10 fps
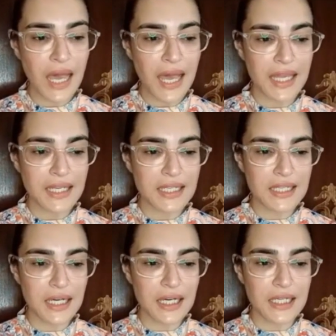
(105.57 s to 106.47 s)

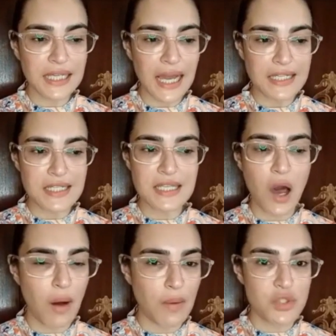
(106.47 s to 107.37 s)
And that is
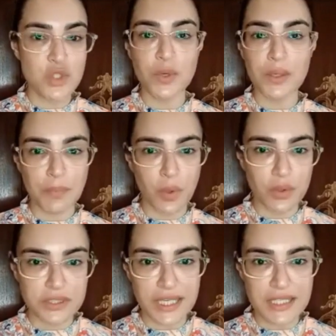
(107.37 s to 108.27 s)
how I was doing
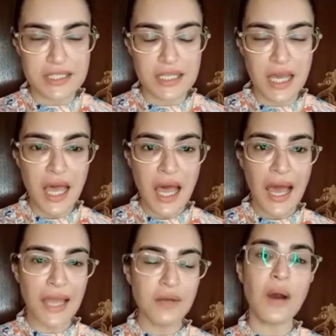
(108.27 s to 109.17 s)
both things.
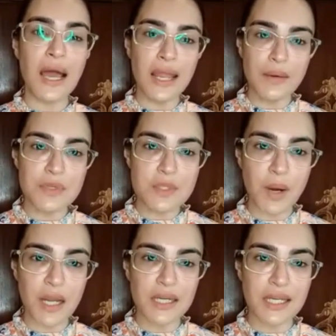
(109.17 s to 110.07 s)
And while I was
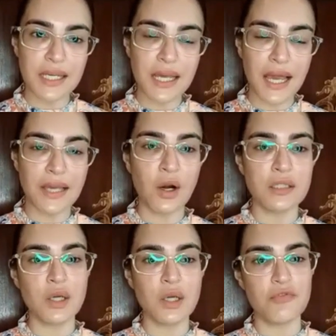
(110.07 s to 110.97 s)
modeling, I
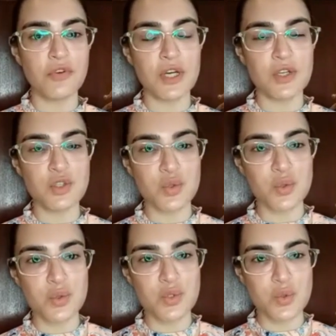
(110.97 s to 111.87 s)
got the offer
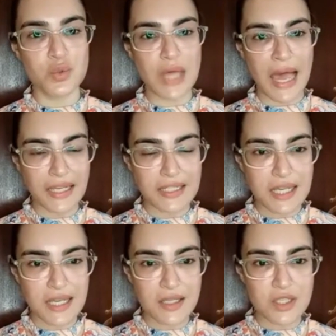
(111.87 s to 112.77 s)
to do
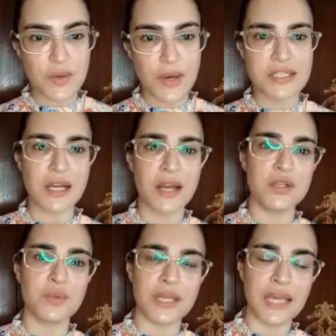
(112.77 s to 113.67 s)
acting. So I
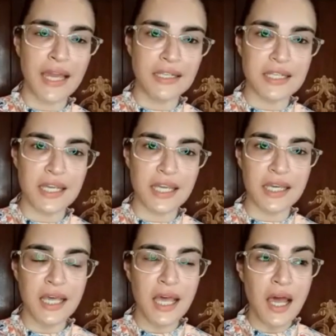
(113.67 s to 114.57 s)
started doing
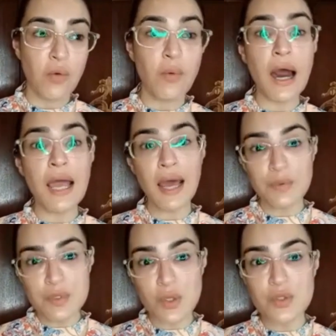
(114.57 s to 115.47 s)
acting while I
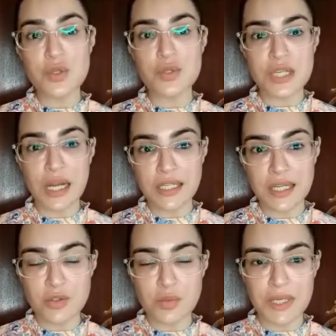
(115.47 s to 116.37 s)
was also
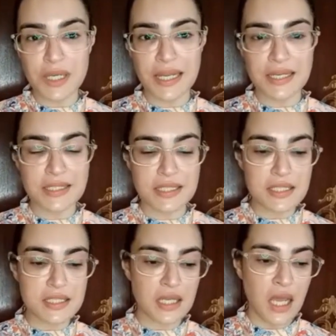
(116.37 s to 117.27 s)
studying to be a
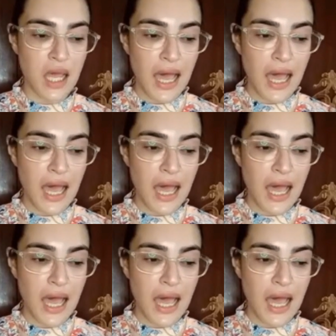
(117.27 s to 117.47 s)
dentist.